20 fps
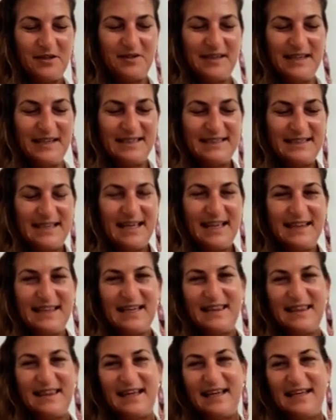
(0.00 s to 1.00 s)
They say
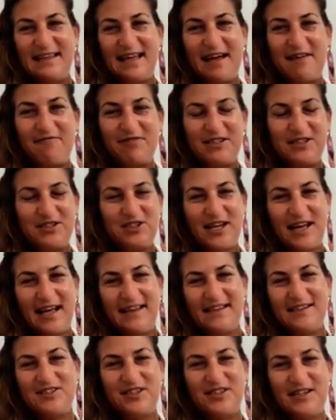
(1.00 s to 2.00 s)
that in every
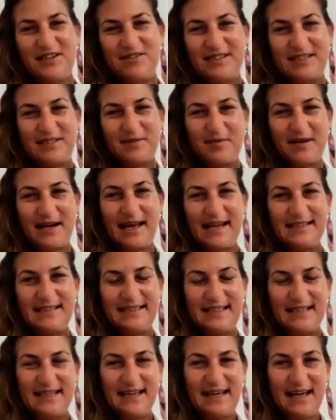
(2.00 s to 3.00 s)
challenge there is a
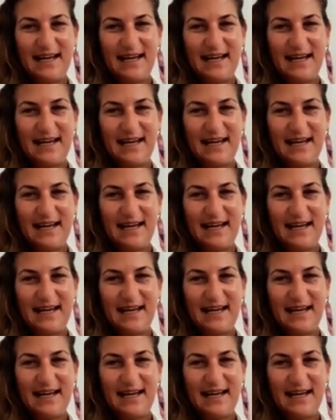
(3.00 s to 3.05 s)
blessing,